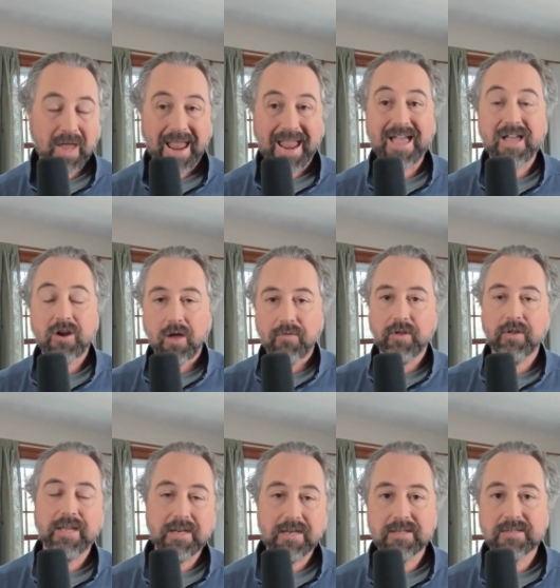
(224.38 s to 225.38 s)
and on the
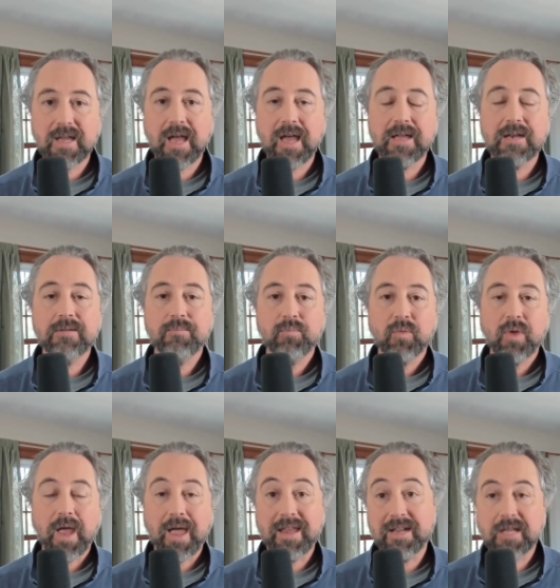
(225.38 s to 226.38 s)
lending side,
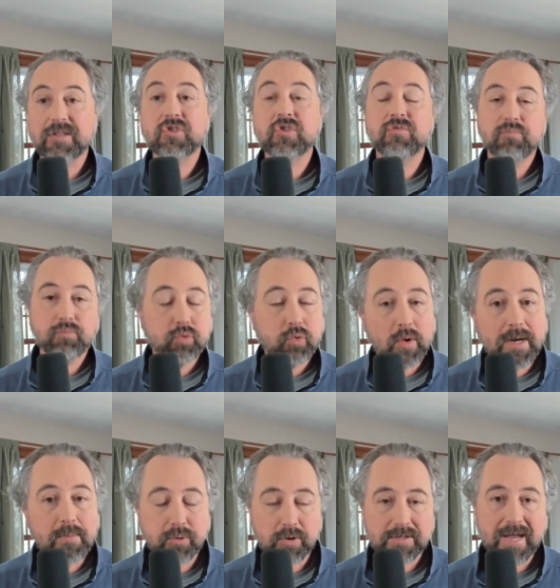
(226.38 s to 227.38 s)
and it's
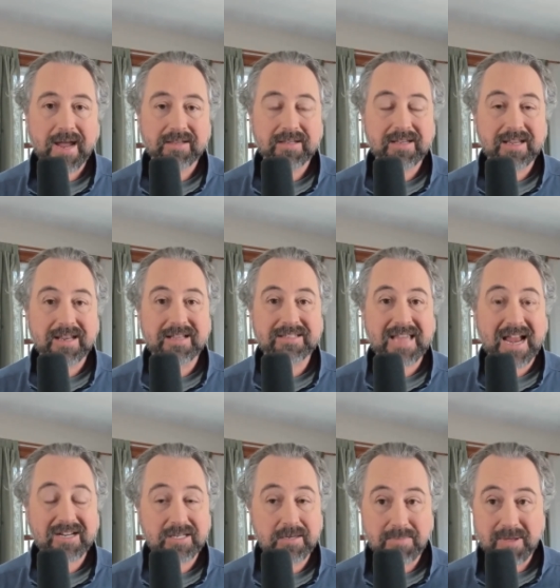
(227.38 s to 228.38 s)
pretty protected and it's
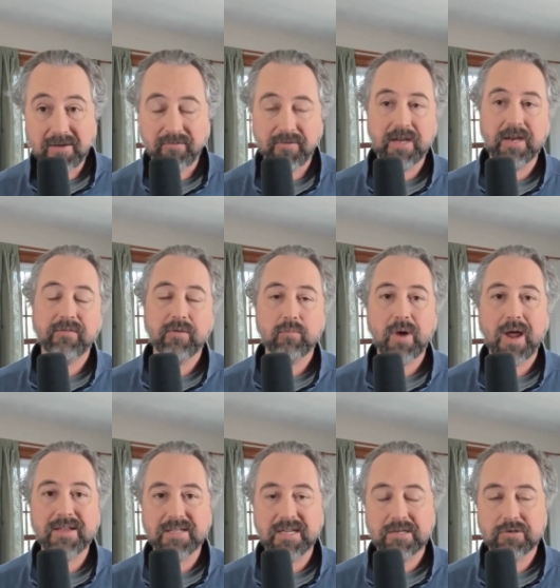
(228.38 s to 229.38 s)
actually benefiting from
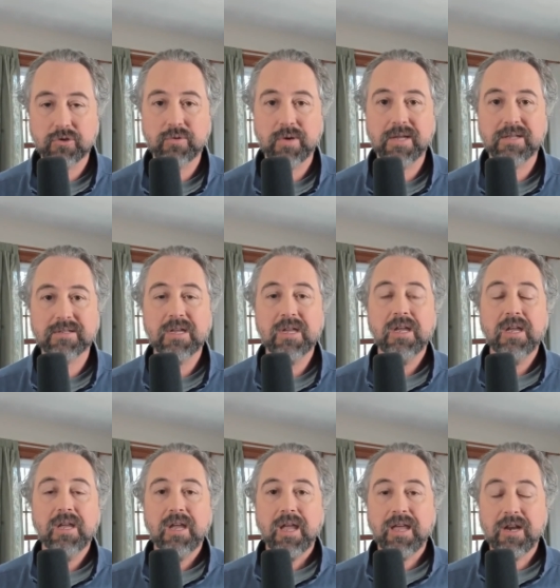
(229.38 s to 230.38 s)
rising interest rates
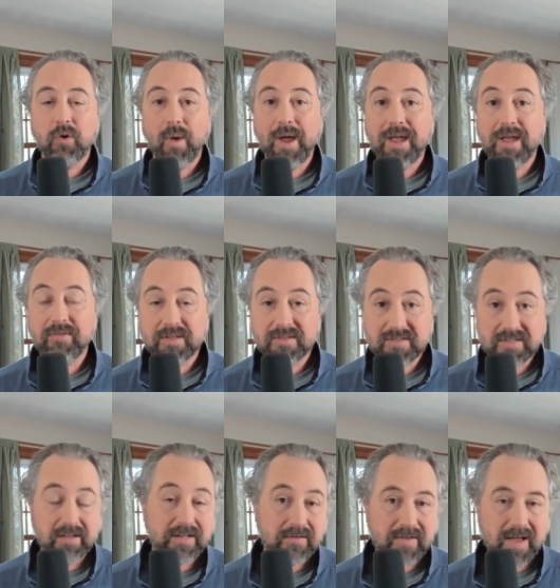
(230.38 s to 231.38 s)
in a way that
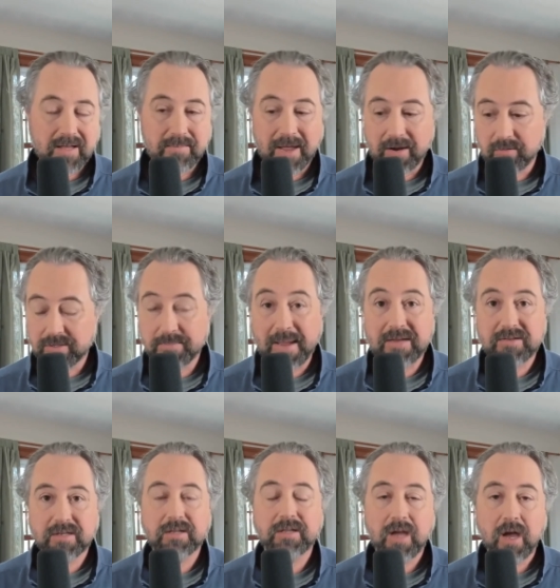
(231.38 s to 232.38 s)
Silicon Valley Bank was
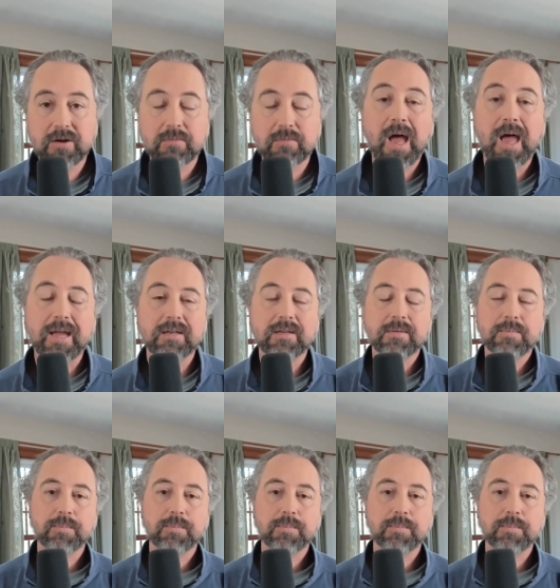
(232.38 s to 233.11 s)
basically undermined.